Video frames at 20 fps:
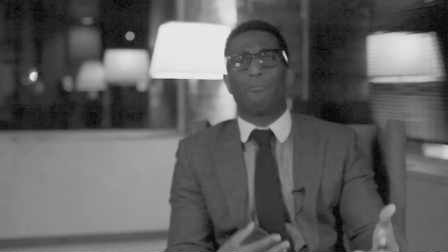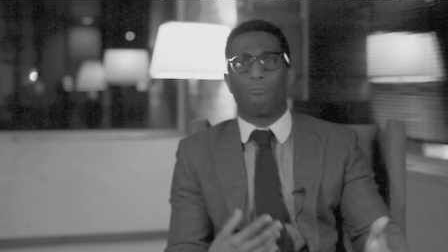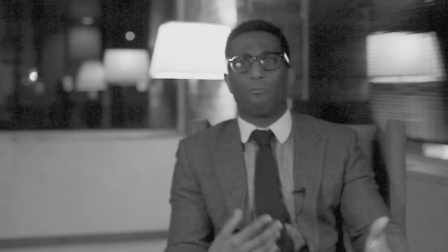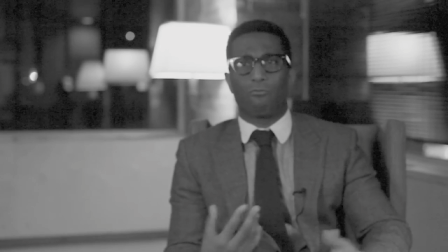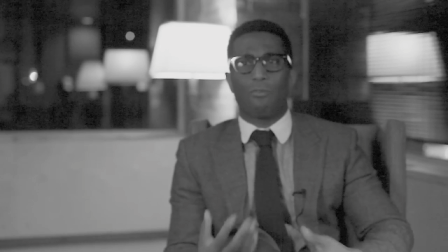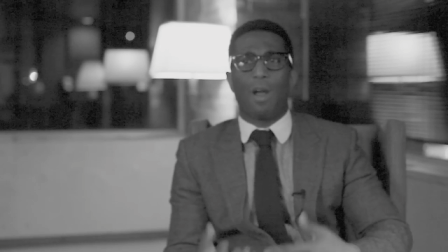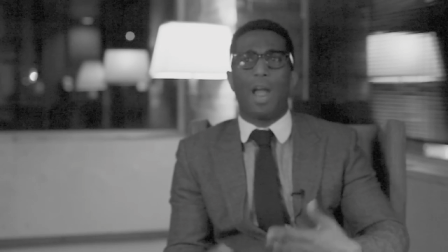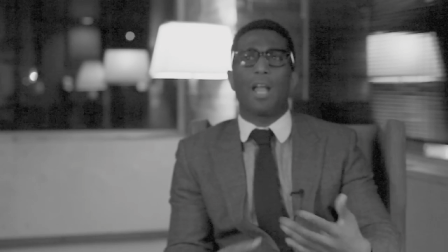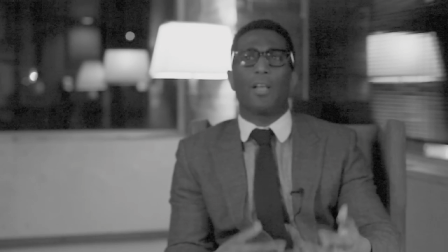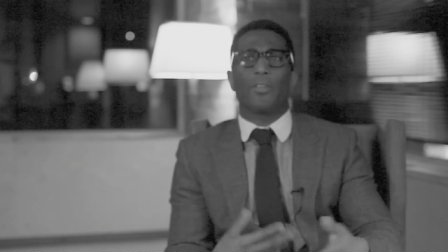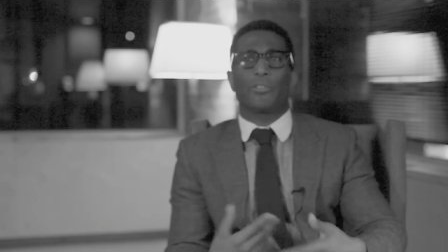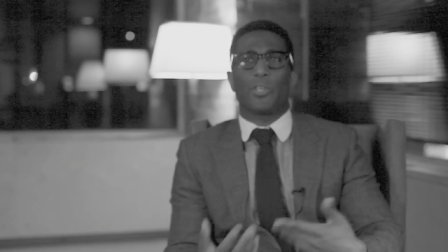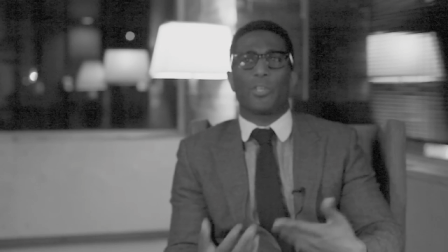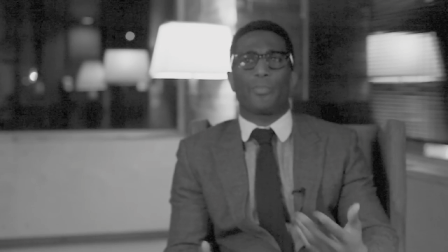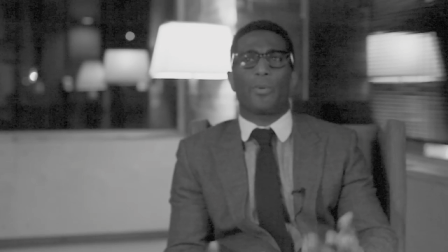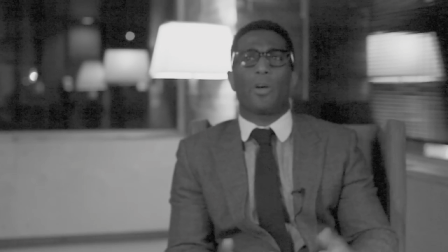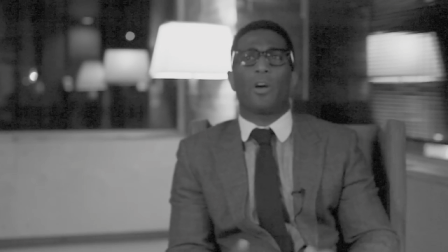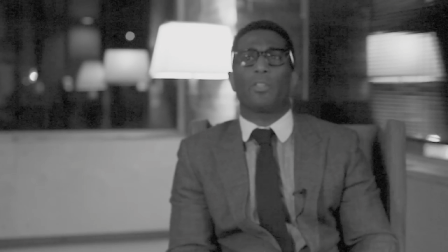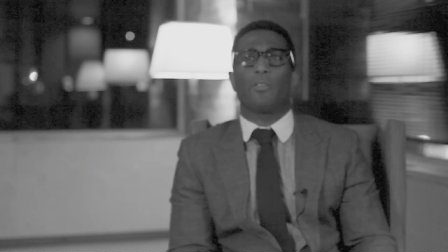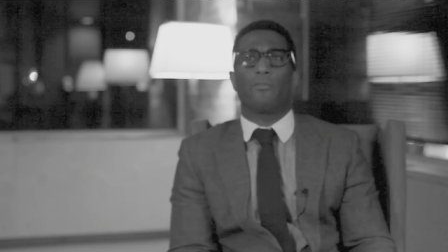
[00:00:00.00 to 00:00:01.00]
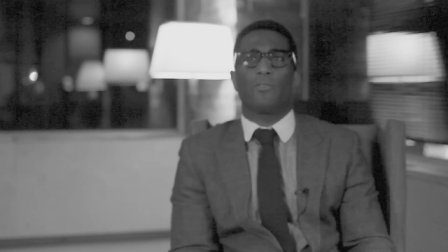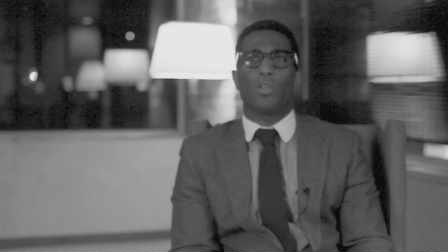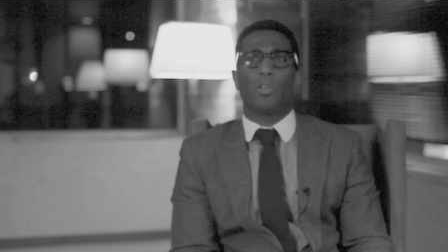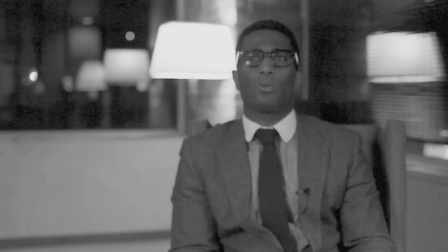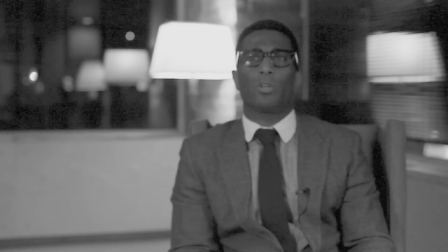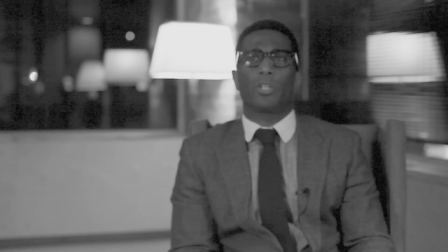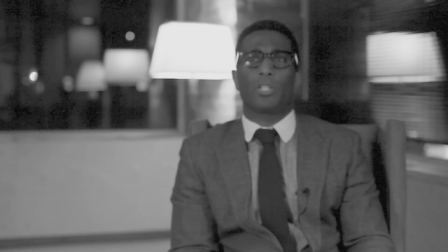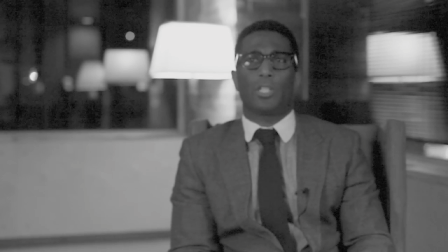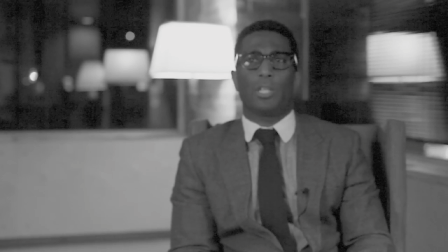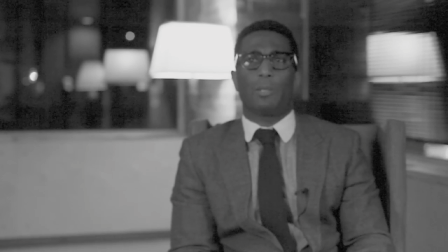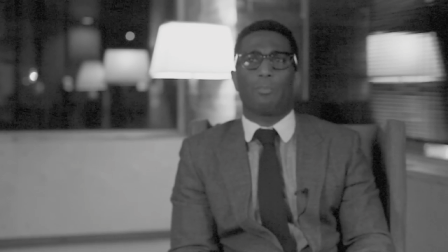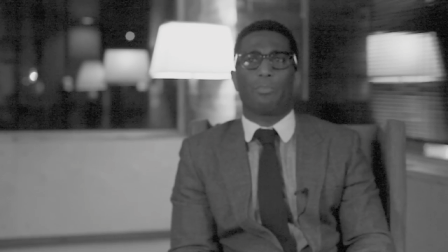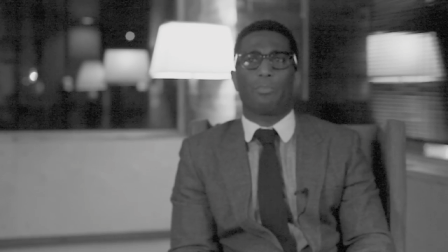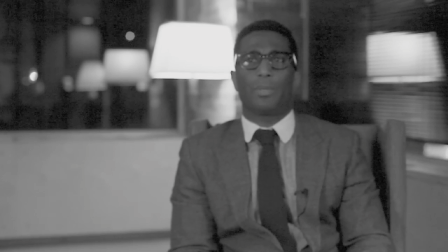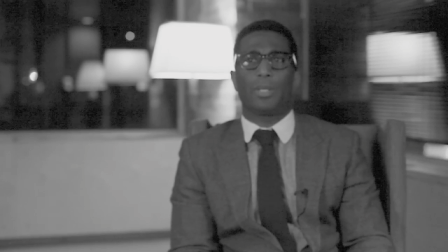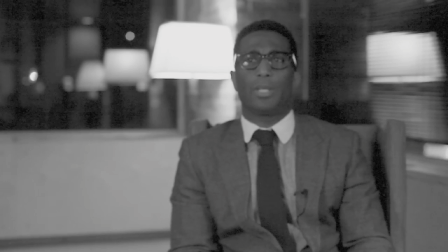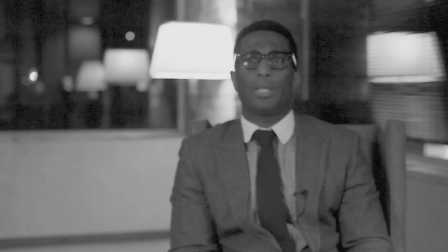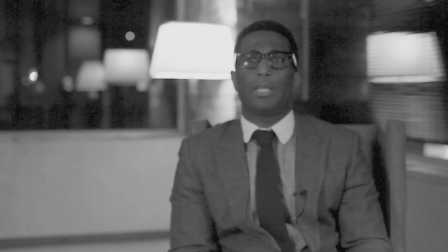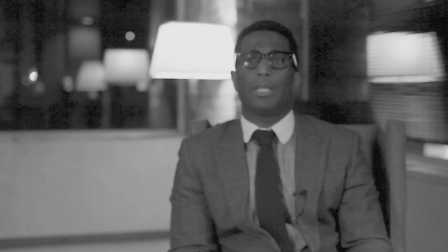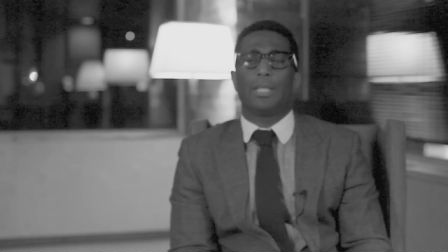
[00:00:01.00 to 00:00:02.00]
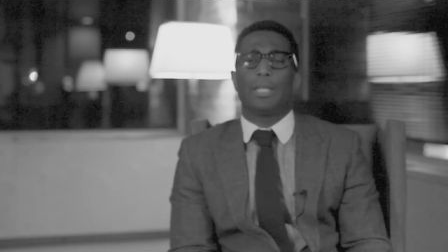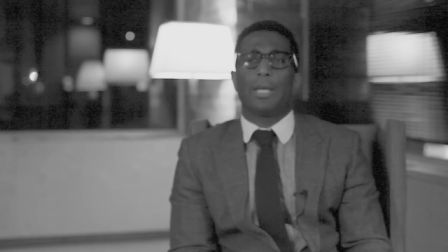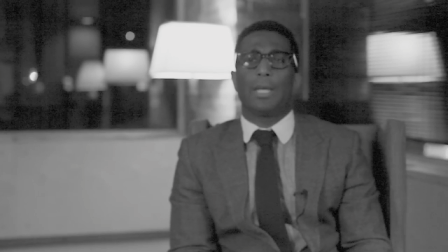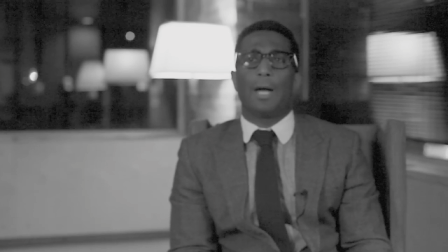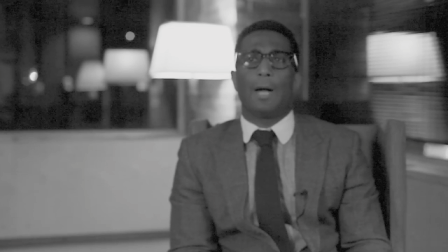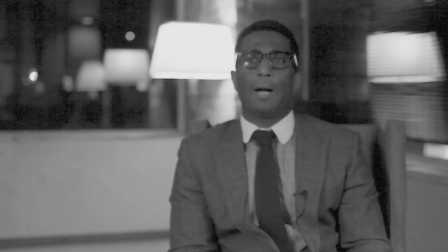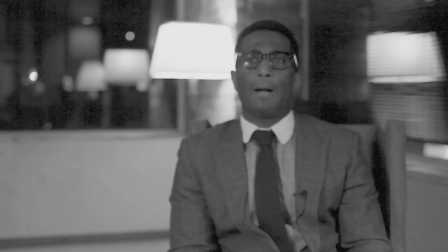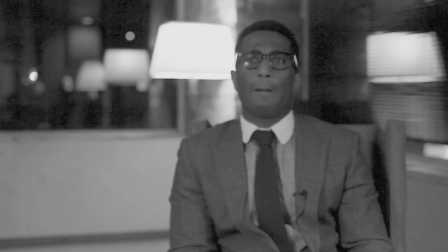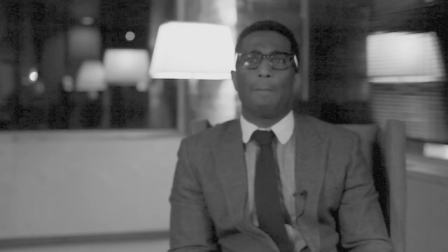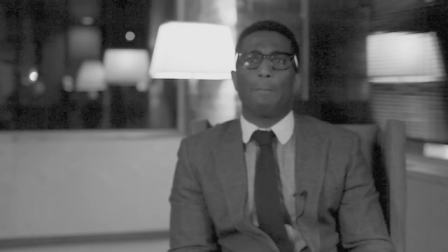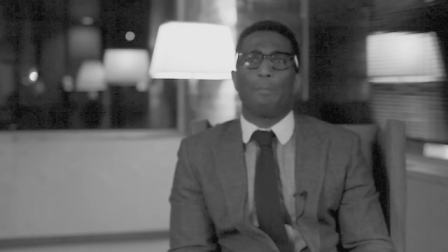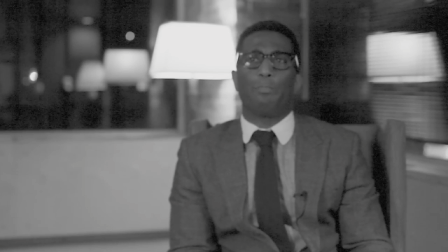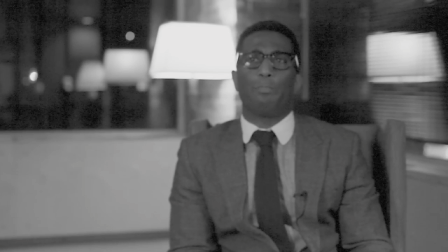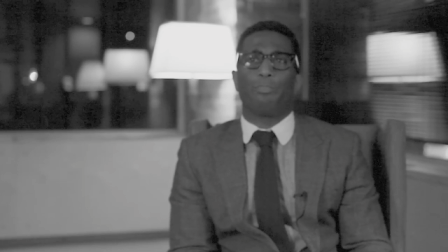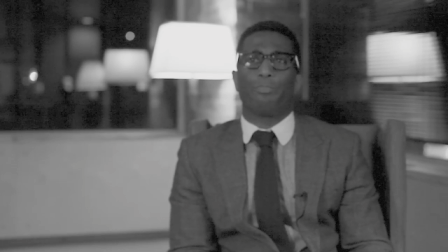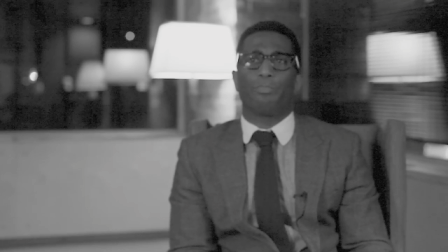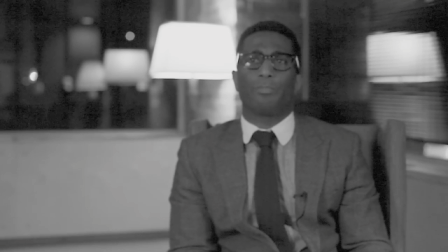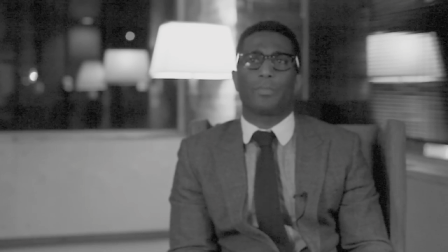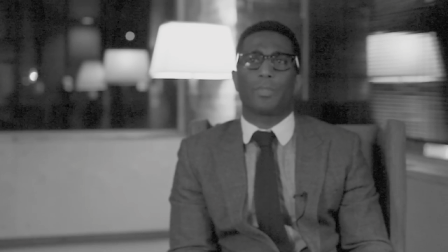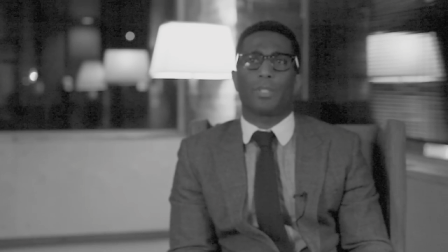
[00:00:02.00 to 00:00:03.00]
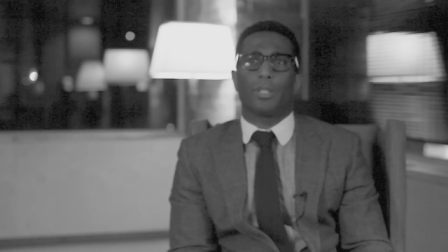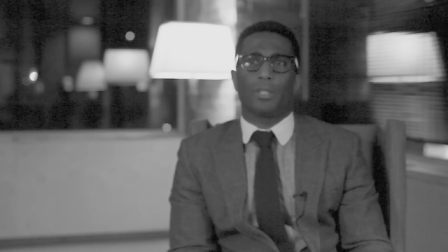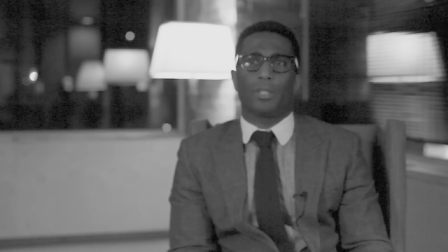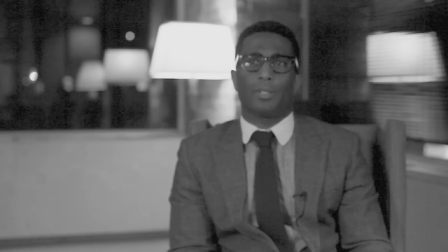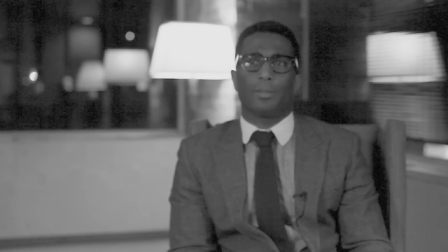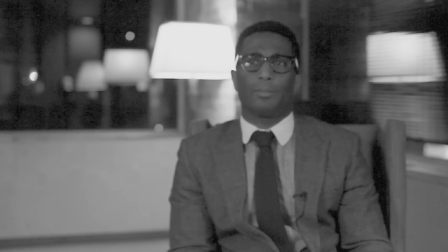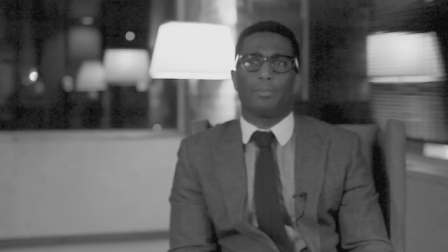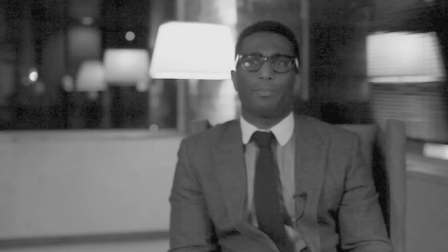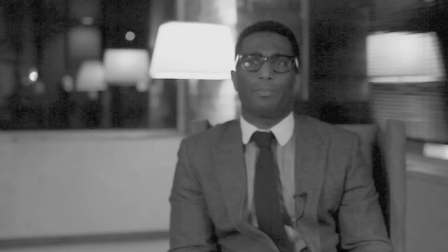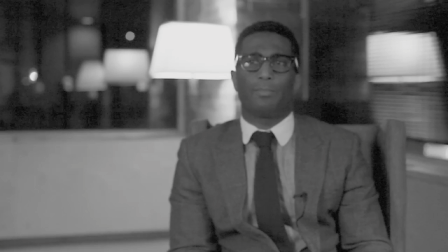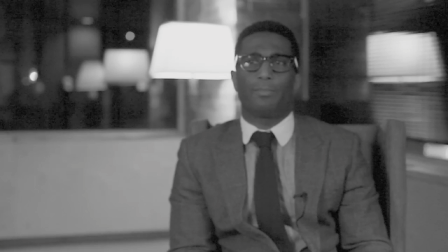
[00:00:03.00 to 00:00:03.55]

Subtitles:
riles up all the viewership to